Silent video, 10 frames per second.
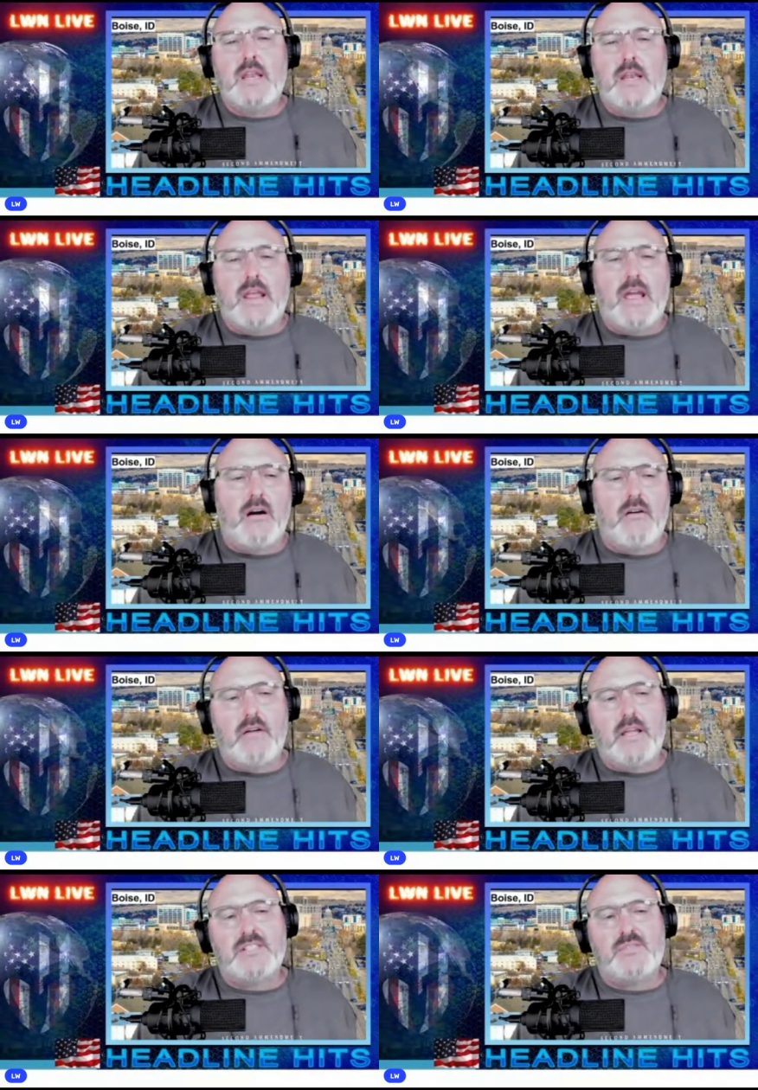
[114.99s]
Now,
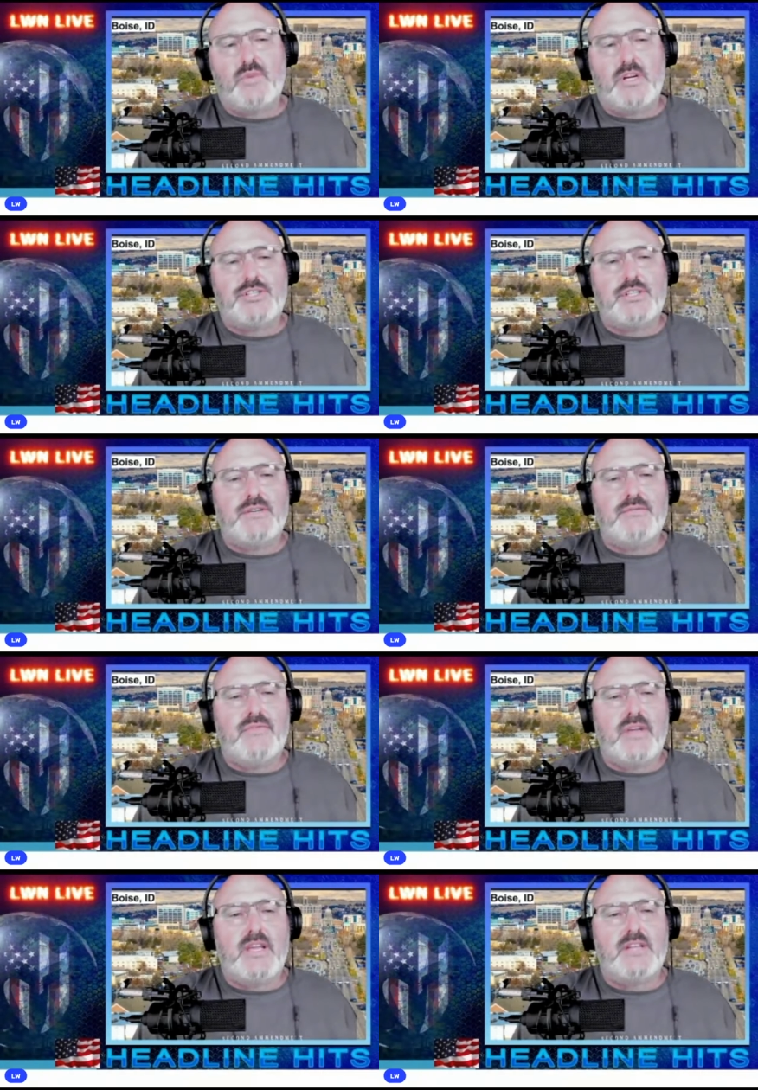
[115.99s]
as Russia
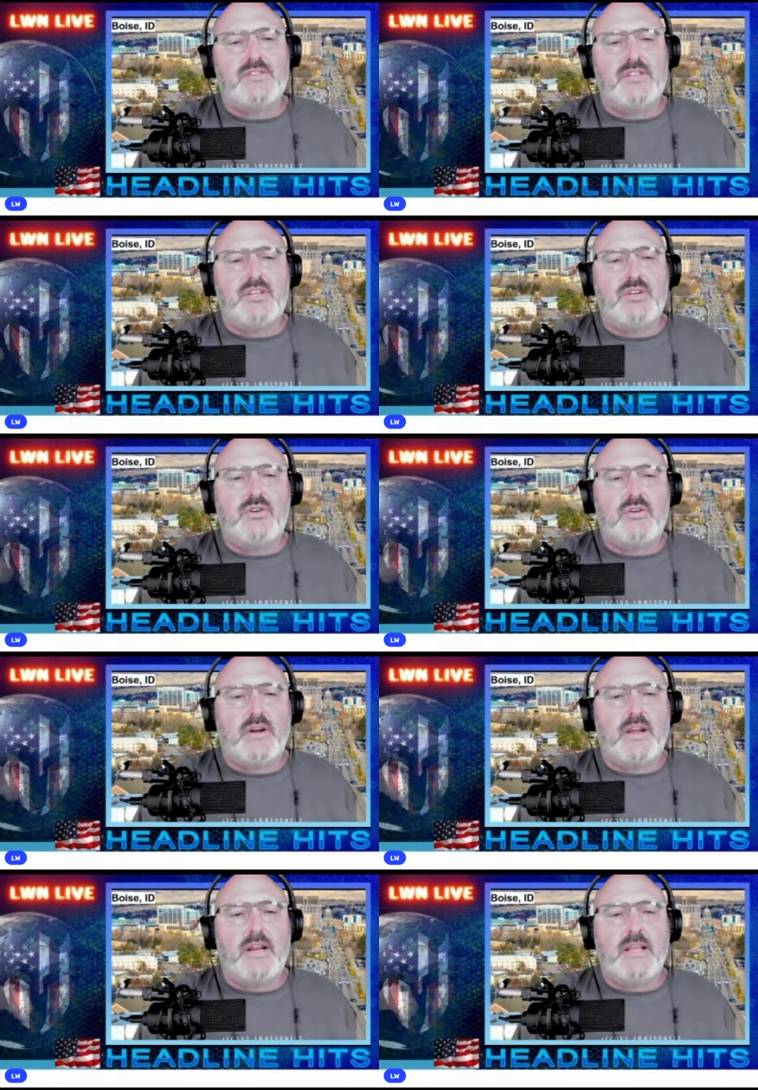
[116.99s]
invades the
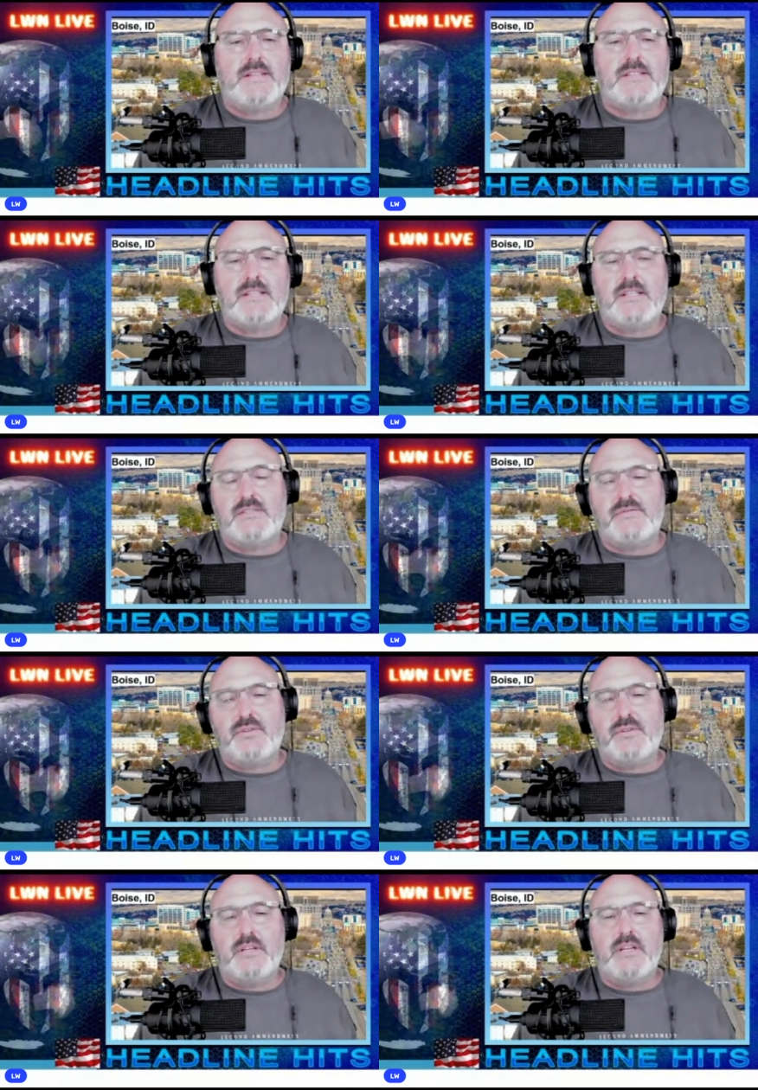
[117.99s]
Ukraine, it sends
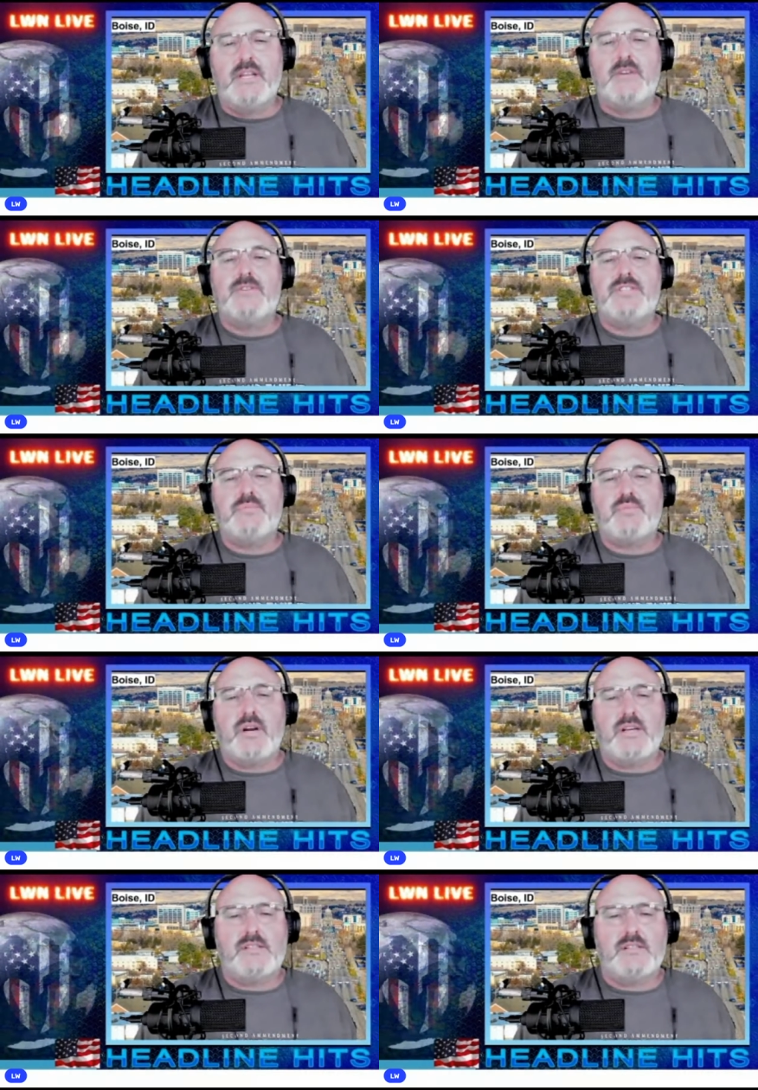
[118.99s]
food and energy
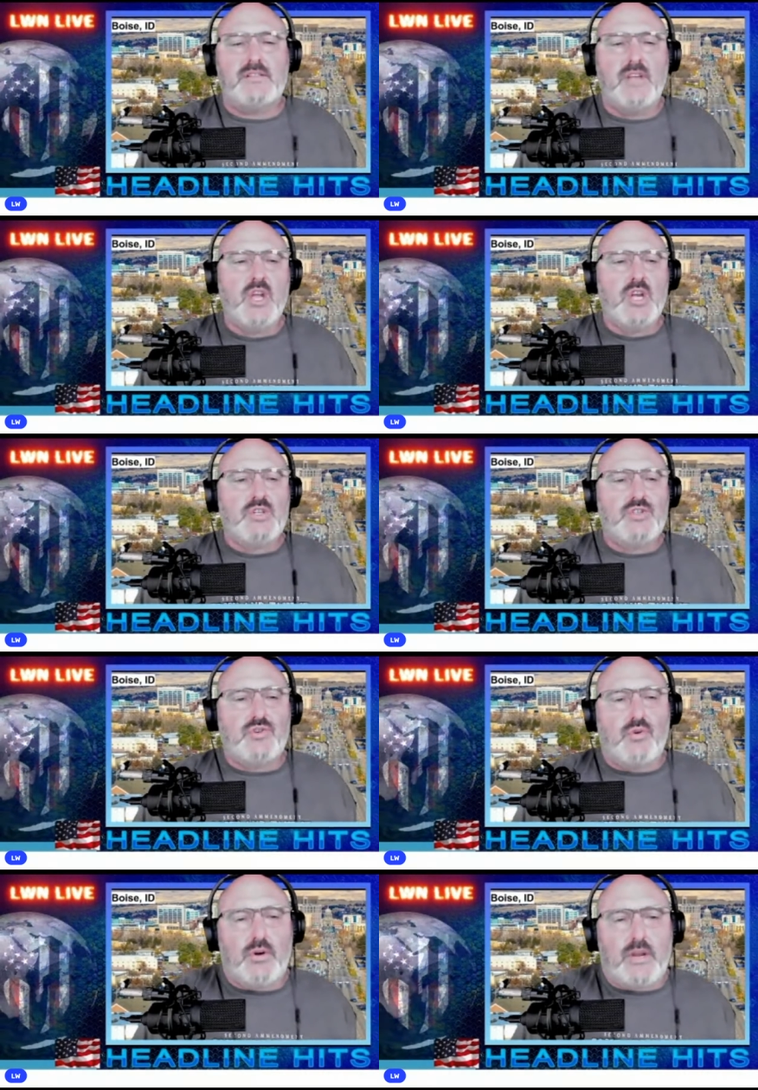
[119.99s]
prices
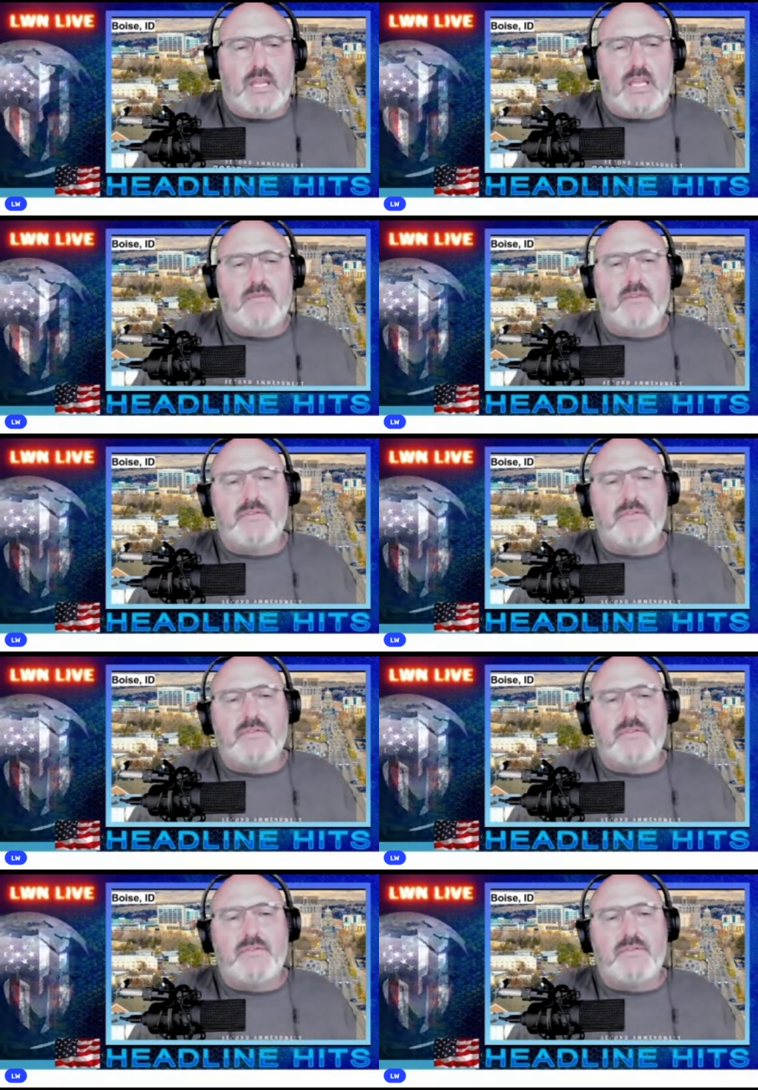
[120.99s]
soaring even